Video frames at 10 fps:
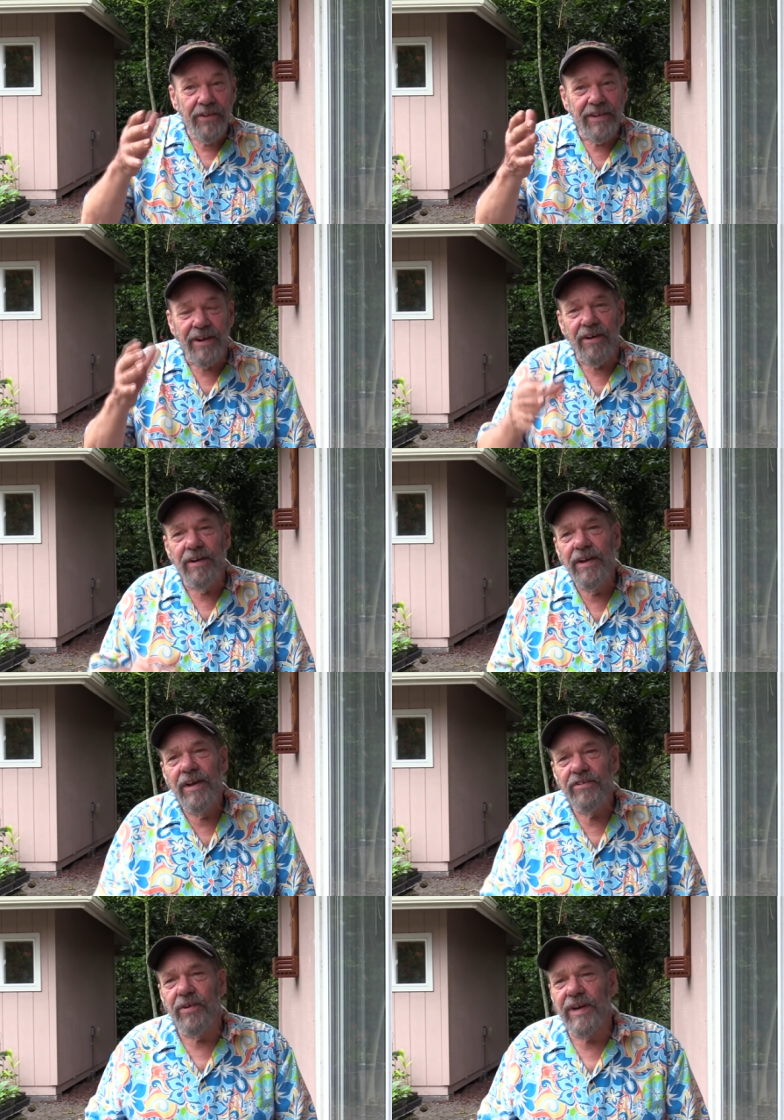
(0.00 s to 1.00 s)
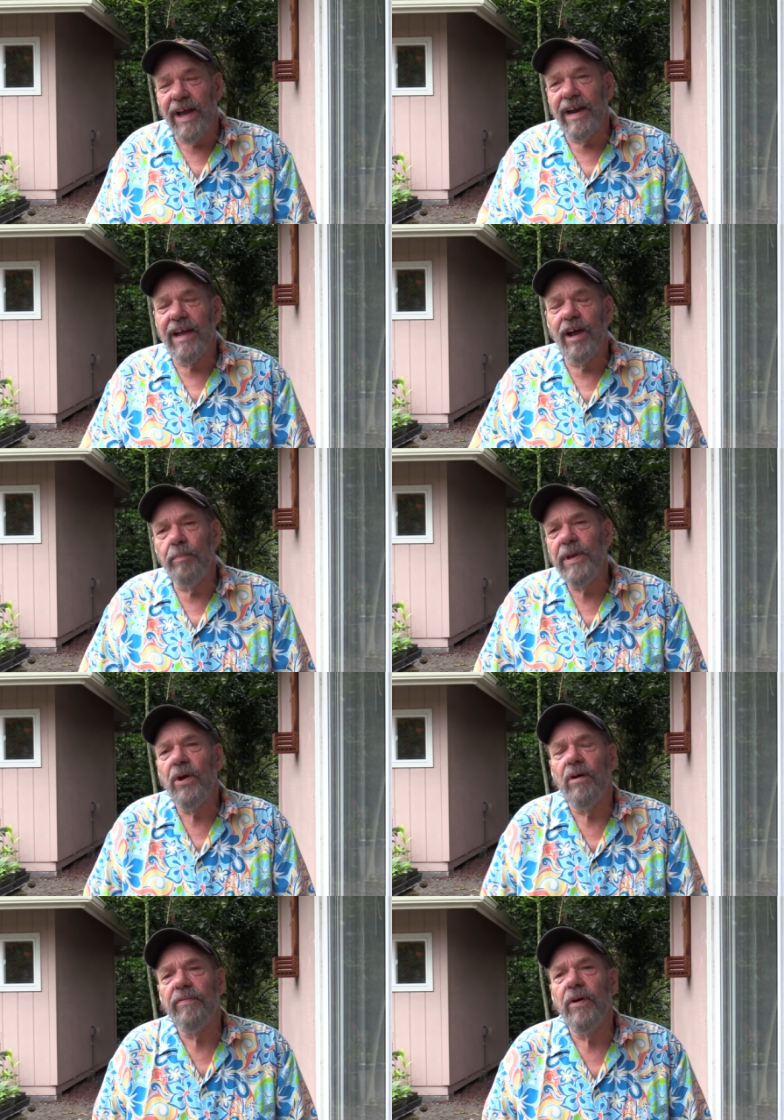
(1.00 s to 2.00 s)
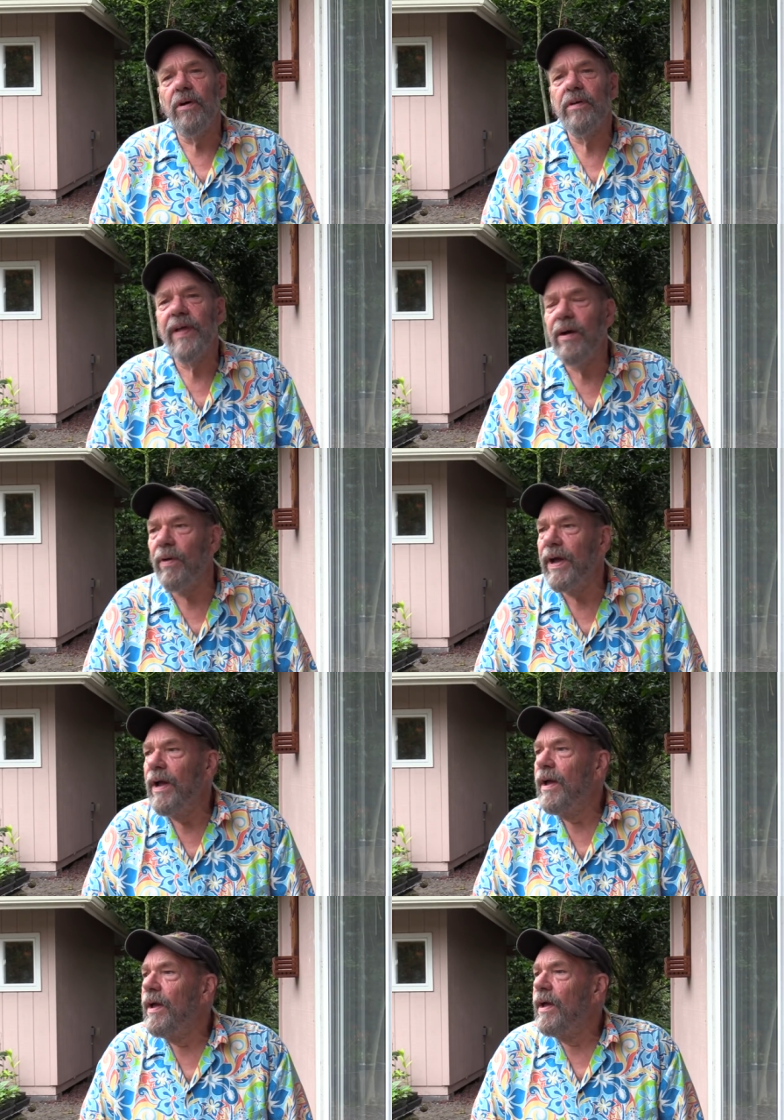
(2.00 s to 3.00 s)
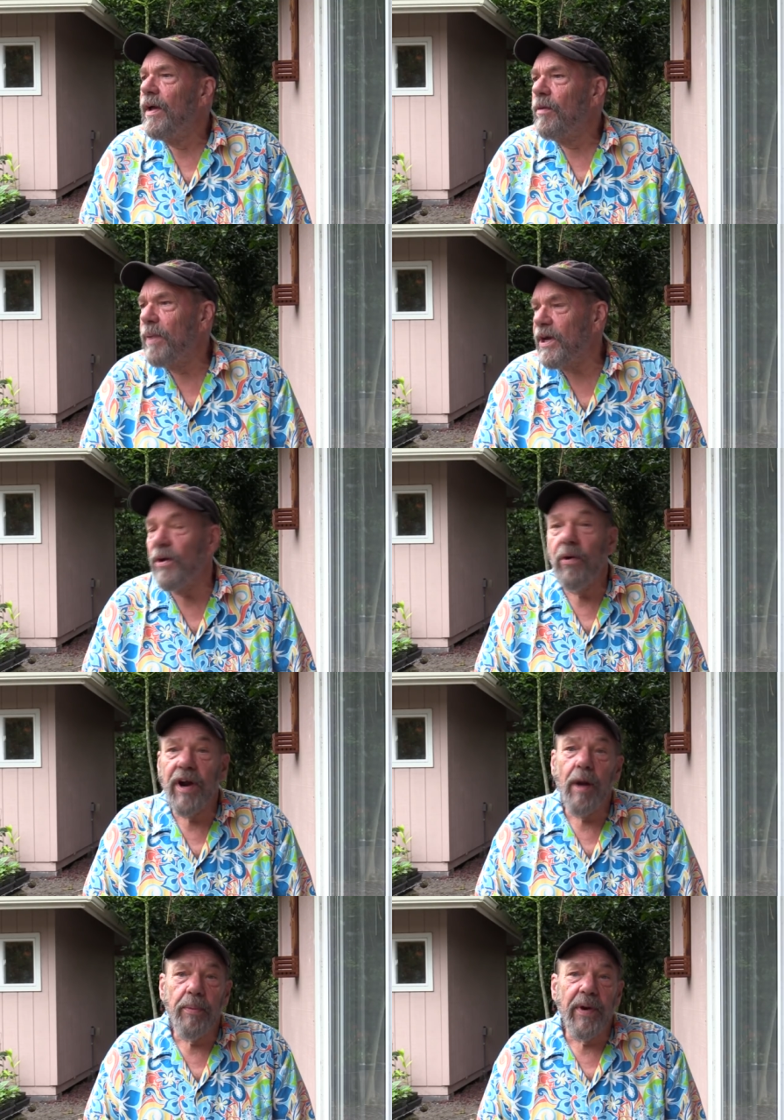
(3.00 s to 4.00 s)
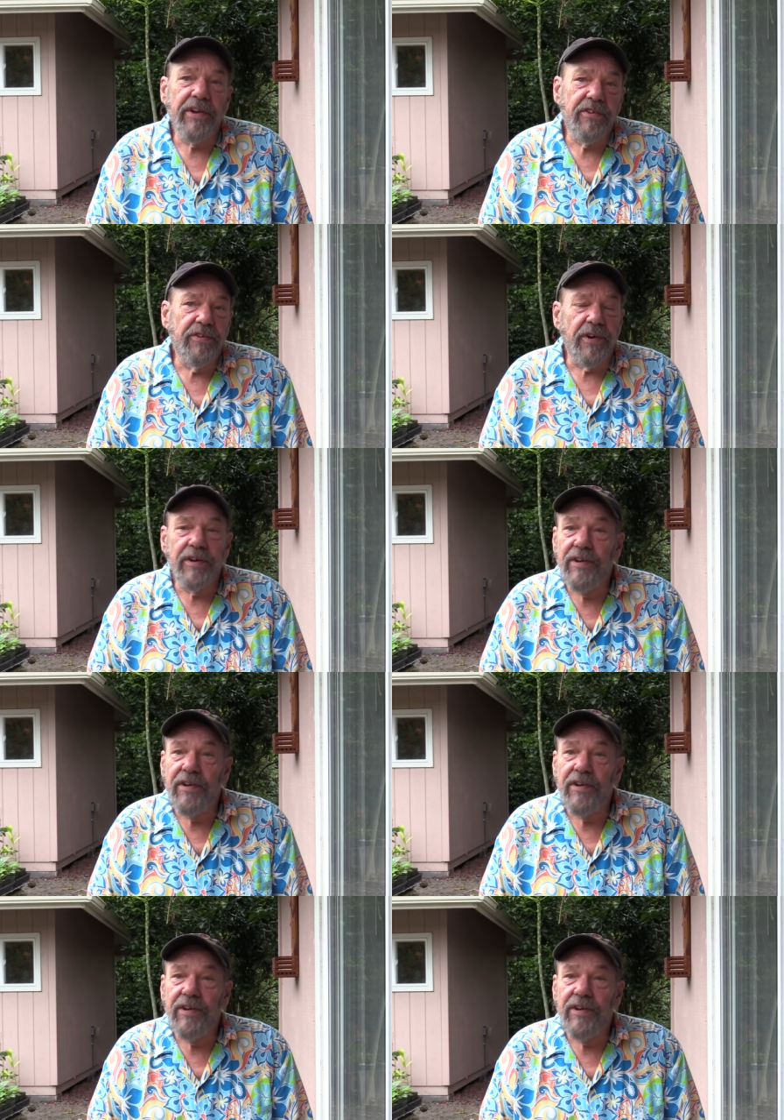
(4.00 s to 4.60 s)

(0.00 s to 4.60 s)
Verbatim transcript: you know, so it kind of got me off the hook that way. Pick your own operations are